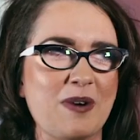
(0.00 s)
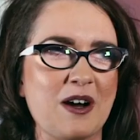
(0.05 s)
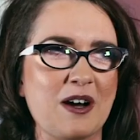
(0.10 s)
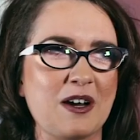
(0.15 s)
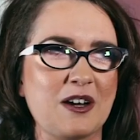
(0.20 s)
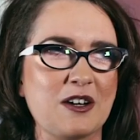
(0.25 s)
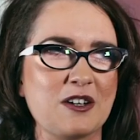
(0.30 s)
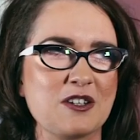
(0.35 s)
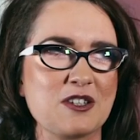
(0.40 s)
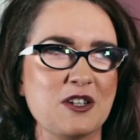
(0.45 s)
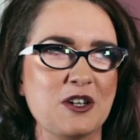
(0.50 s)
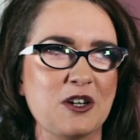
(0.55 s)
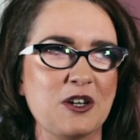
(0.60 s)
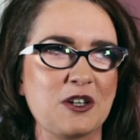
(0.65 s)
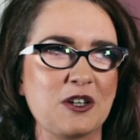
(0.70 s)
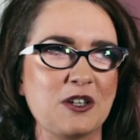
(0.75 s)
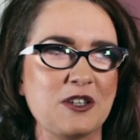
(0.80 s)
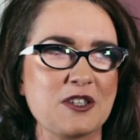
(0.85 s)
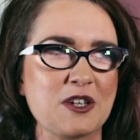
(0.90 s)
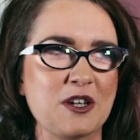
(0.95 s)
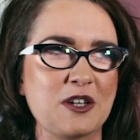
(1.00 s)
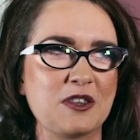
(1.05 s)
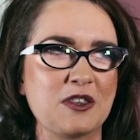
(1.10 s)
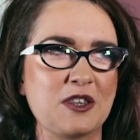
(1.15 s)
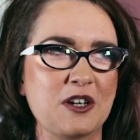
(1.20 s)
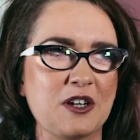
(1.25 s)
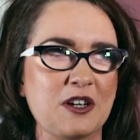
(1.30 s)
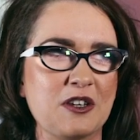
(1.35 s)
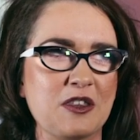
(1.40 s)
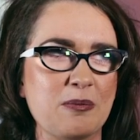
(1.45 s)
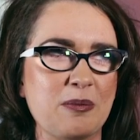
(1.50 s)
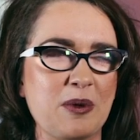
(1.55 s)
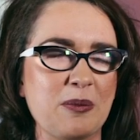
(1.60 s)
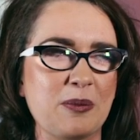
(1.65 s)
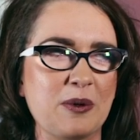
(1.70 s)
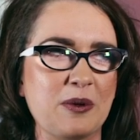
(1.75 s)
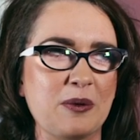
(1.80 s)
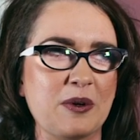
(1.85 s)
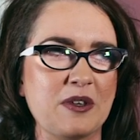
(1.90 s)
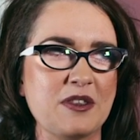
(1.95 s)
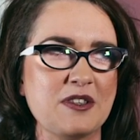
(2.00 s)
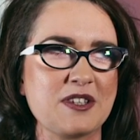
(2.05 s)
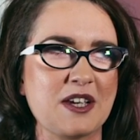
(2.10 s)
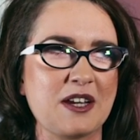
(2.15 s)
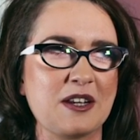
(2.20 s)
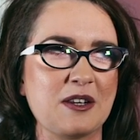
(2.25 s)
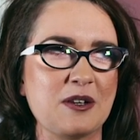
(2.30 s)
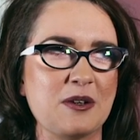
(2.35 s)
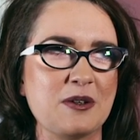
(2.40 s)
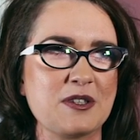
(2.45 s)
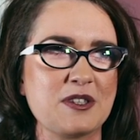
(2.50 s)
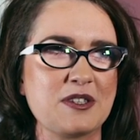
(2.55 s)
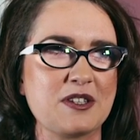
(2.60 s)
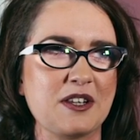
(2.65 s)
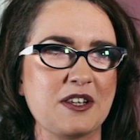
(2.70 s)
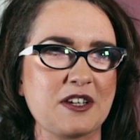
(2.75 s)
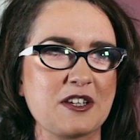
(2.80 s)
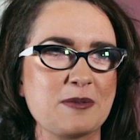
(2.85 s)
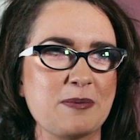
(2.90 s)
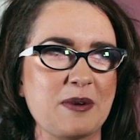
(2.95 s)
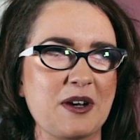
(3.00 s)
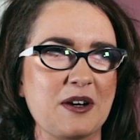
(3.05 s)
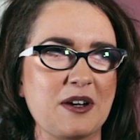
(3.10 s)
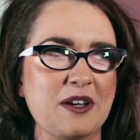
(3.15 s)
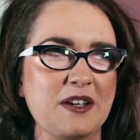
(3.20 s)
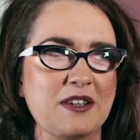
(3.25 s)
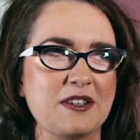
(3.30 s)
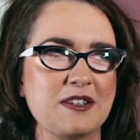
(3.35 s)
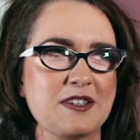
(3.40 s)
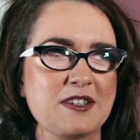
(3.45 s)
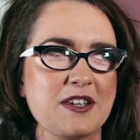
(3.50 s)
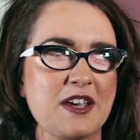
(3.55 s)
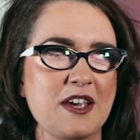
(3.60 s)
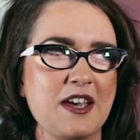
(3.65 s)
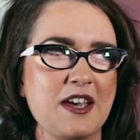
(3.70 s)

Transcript: barriers and hurdles out there that people with sight loss still experience.